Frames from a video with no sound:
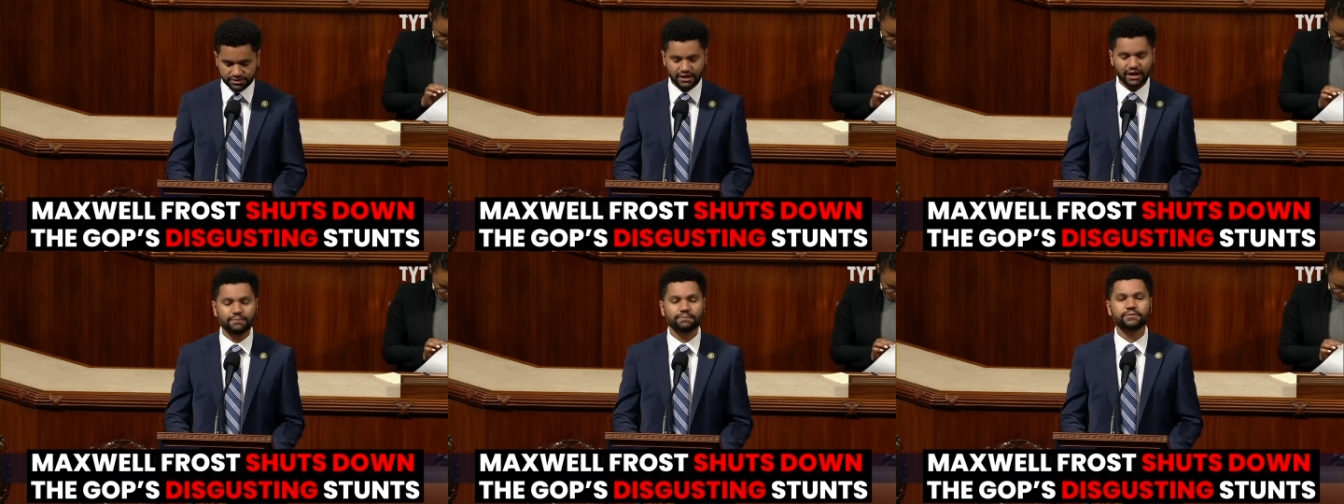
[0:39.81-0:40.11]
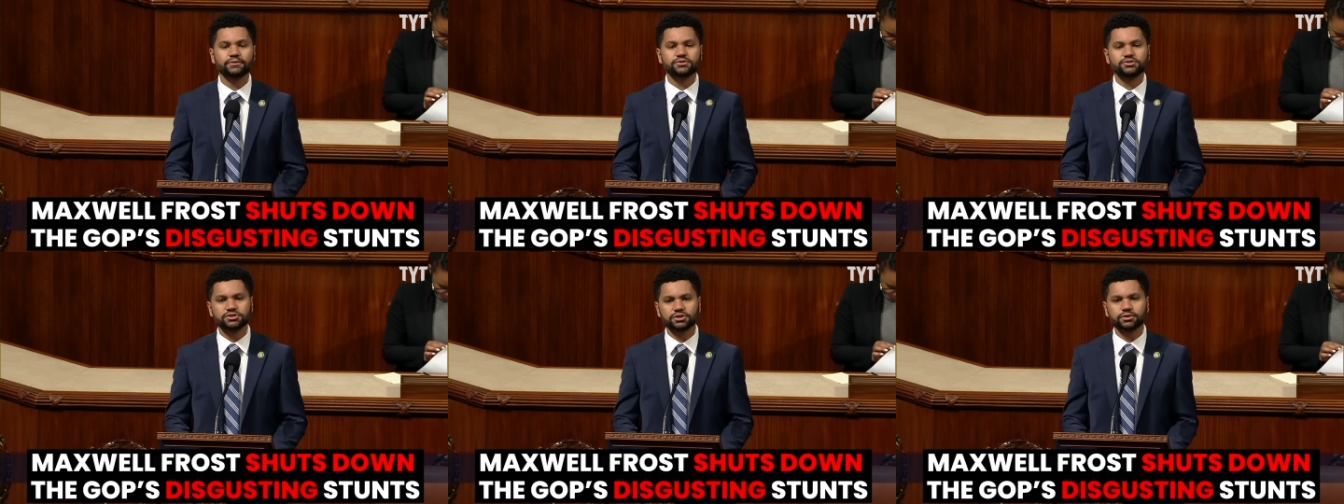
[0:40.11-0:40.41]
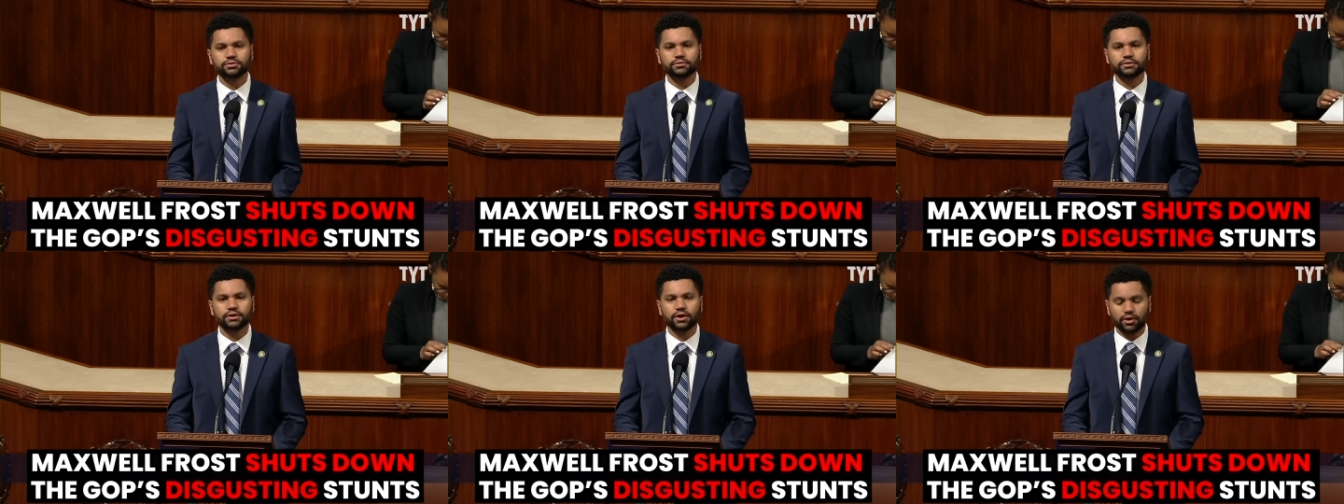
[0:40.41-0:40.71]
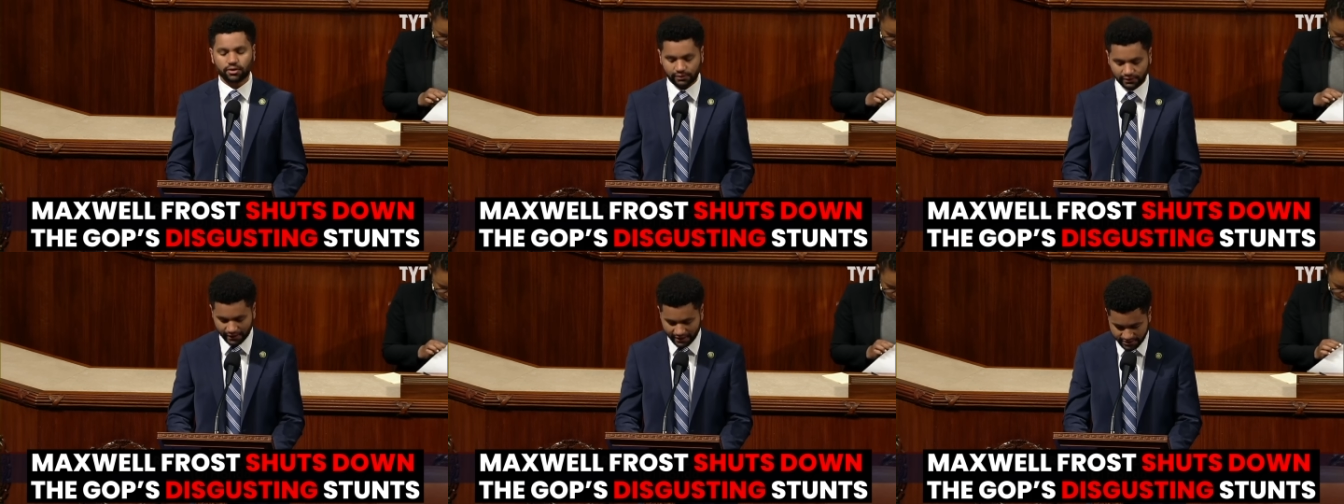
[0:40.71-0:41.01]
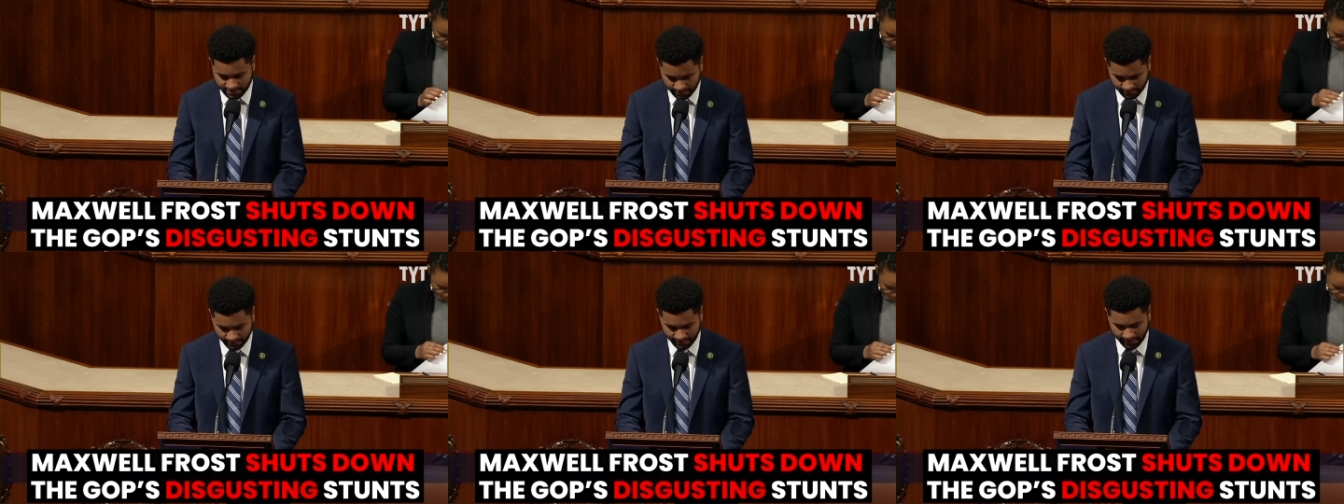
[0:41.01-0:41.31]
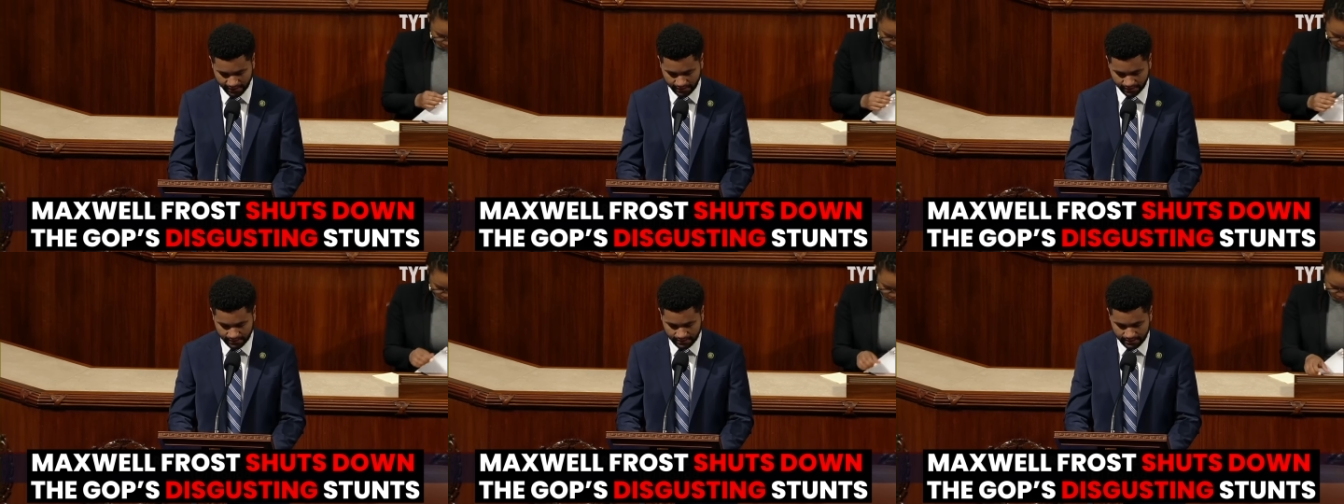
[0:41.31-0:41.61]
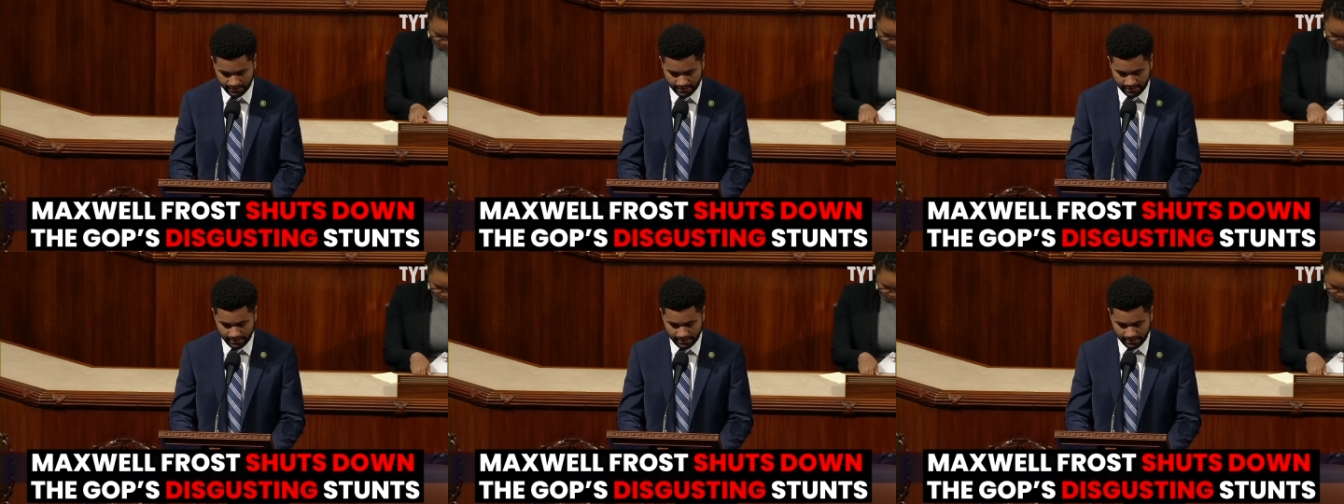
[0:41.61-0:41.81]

who adopt their children are lesser than.